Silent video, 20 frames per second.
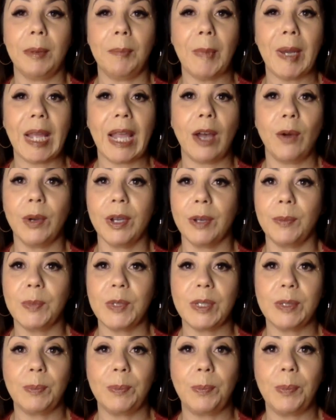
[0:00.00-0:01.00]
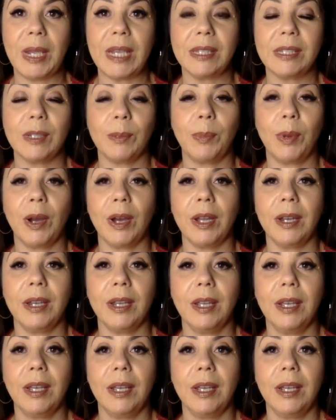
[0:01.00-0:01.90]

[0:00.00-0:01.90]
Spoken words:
many outcomes based upon